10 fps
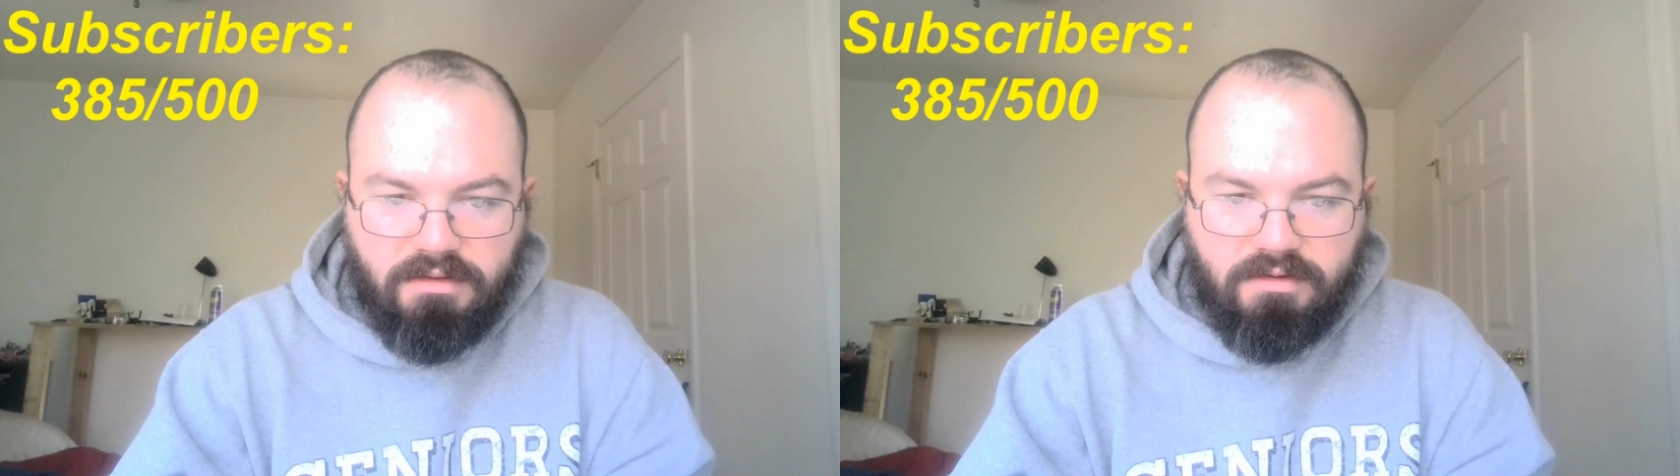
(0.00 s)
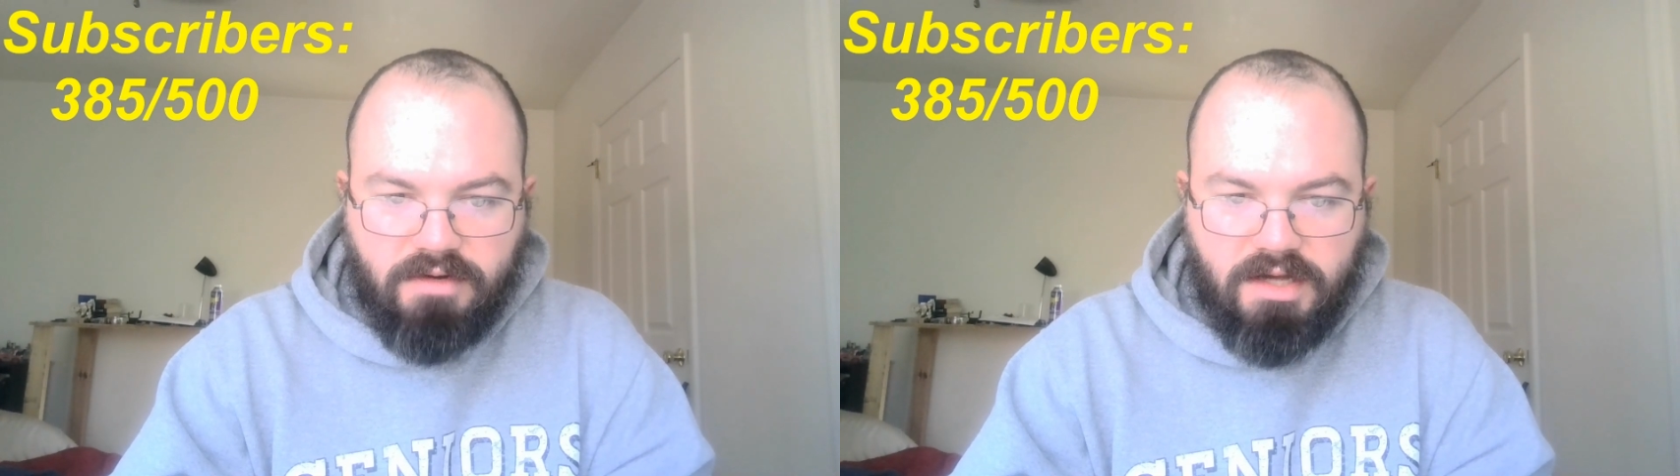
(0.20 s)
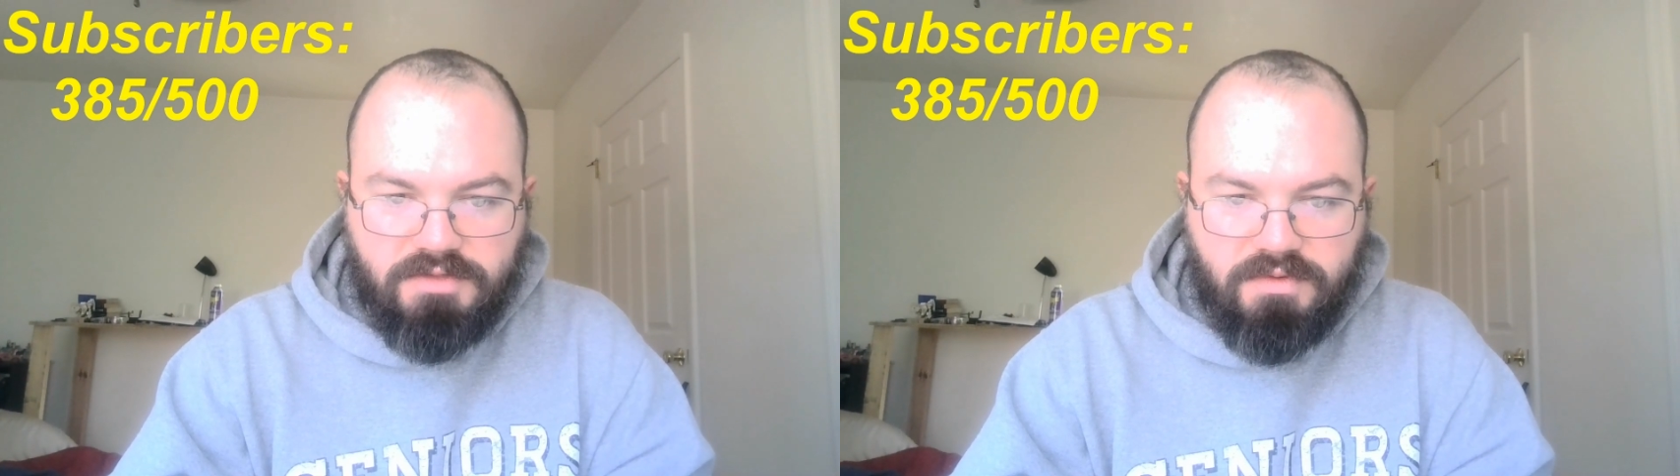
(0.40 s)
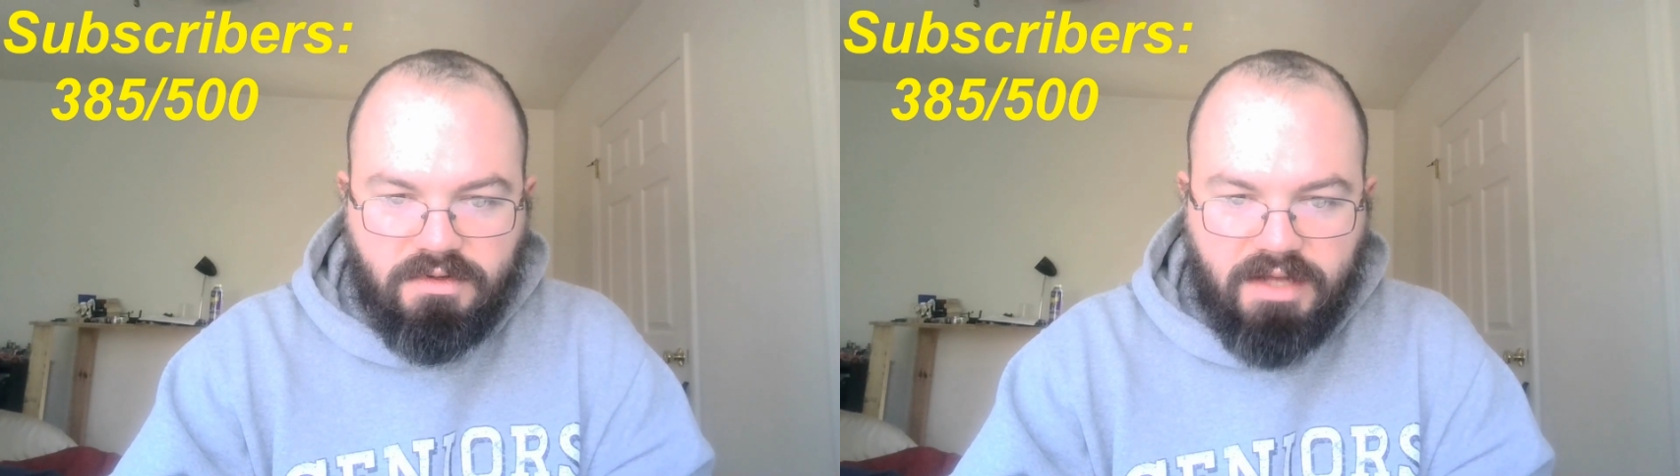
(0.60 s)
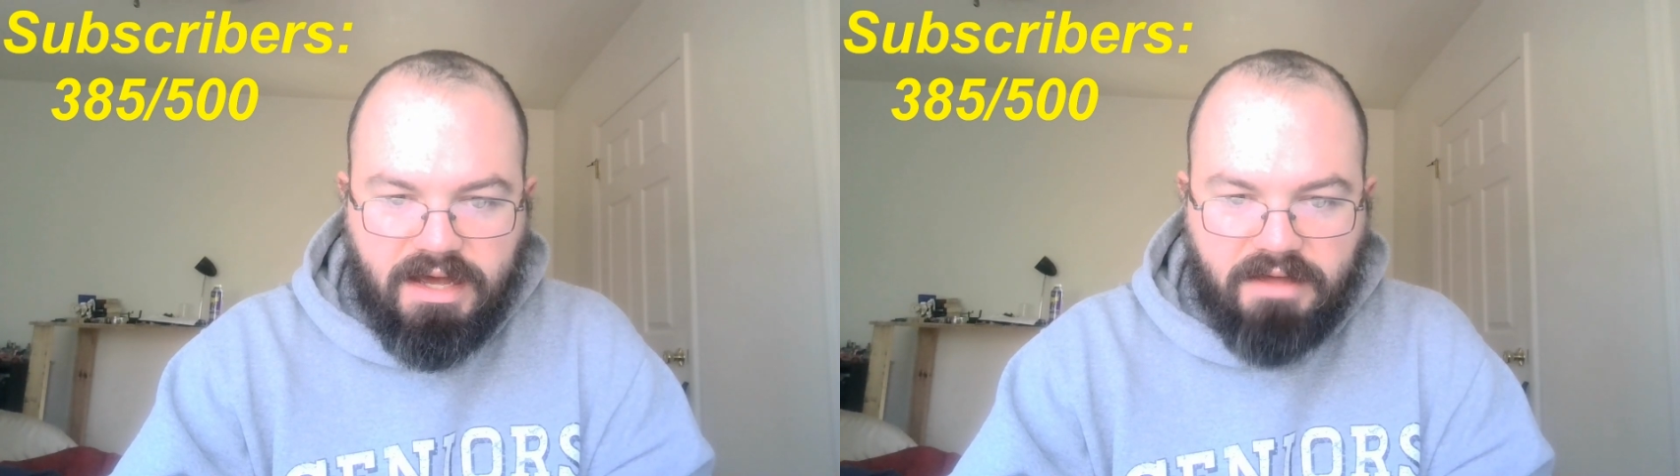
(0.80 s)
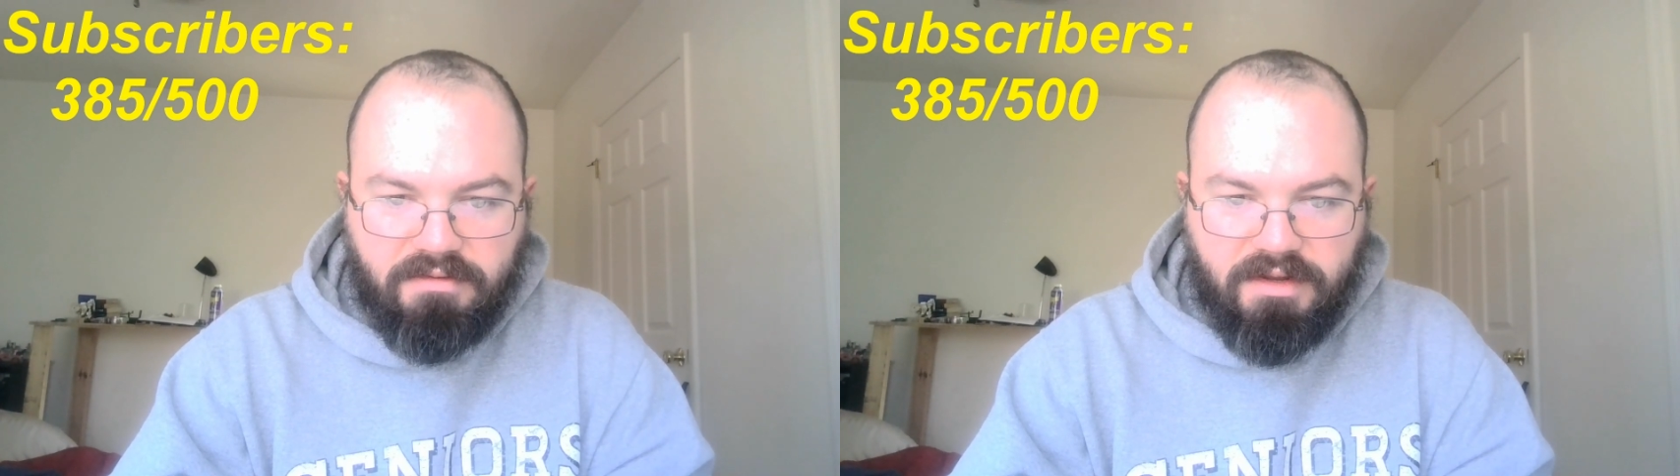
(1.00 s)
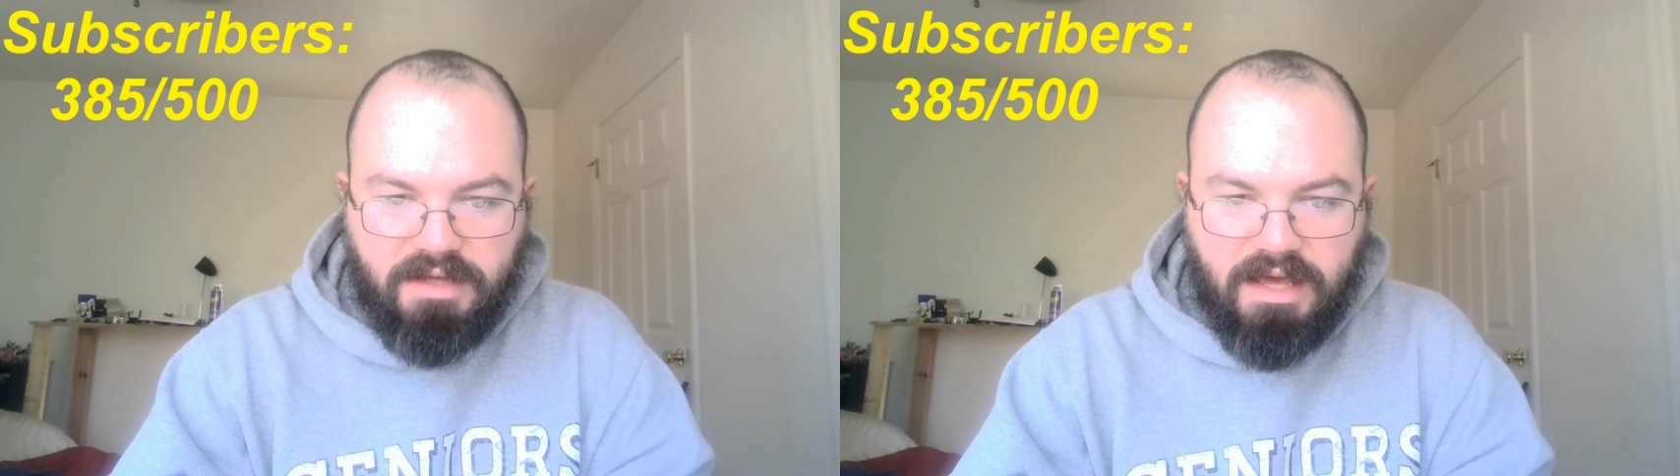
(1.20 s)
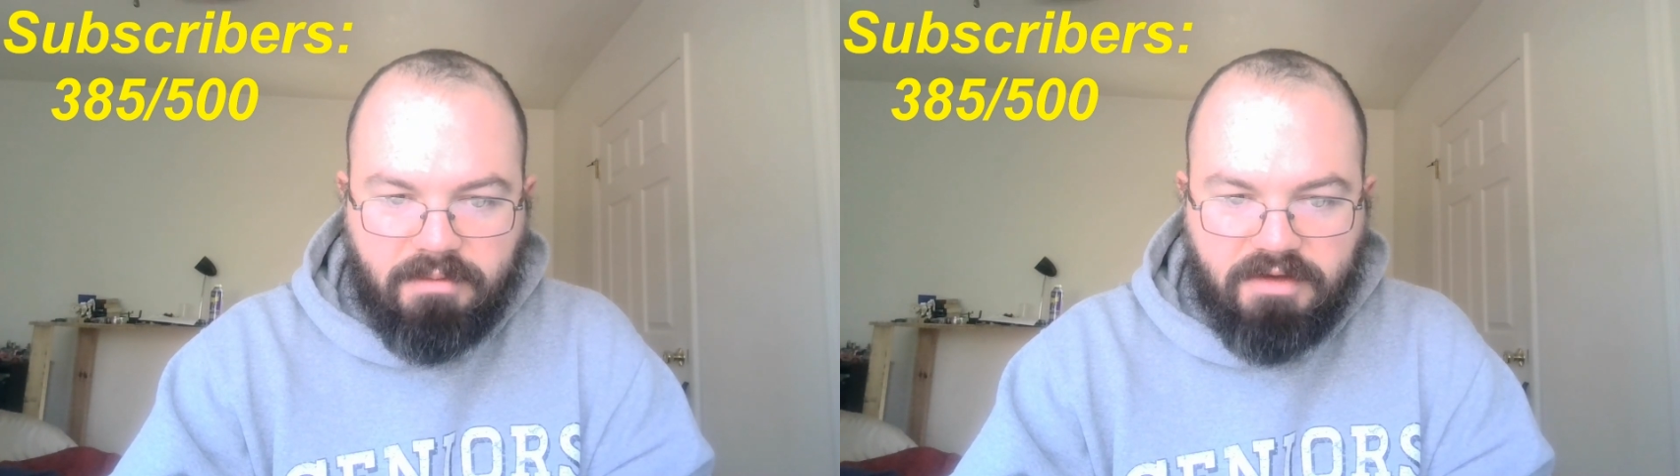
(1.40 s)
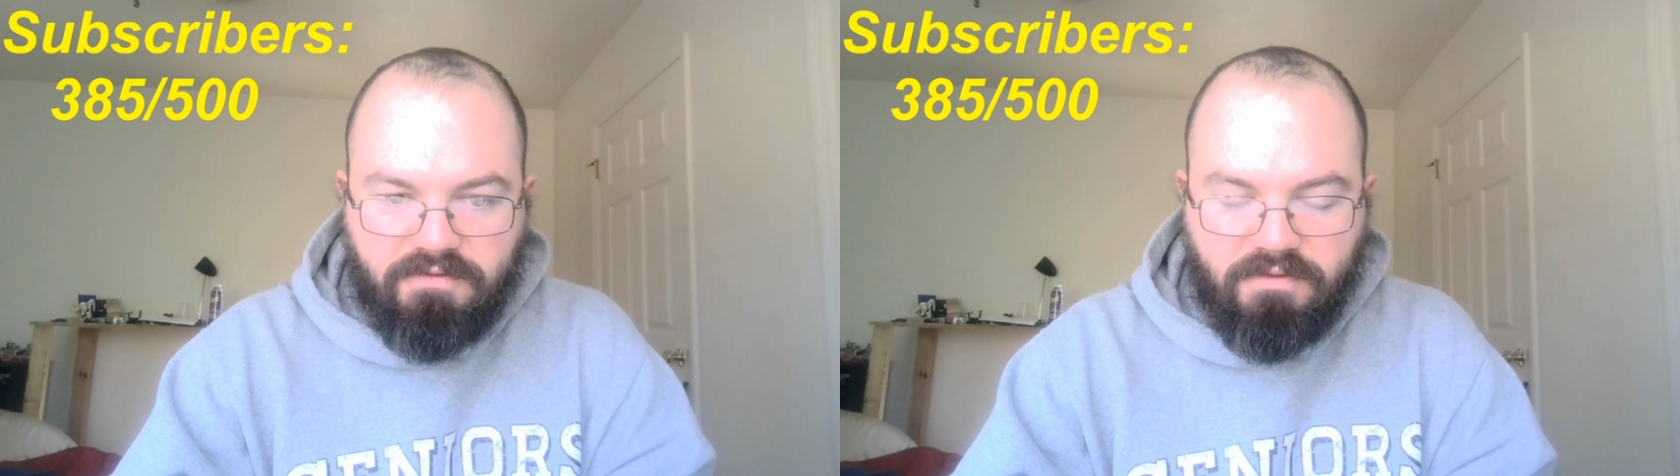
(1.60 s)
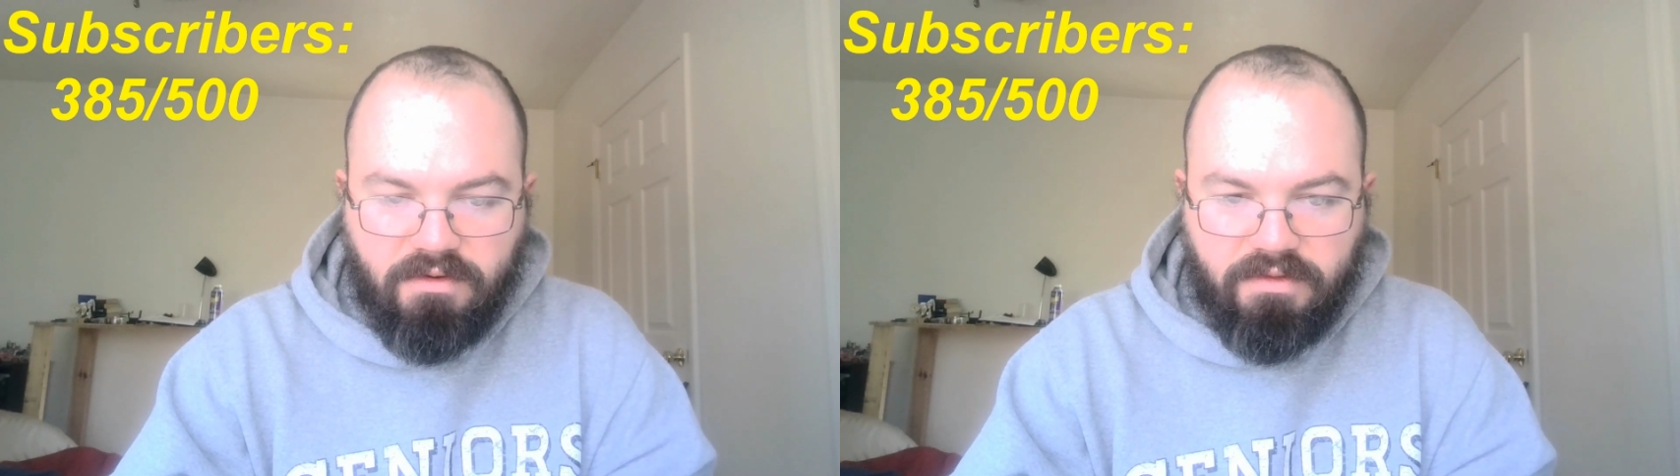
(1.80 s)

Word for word: Crossroad Gathering came in for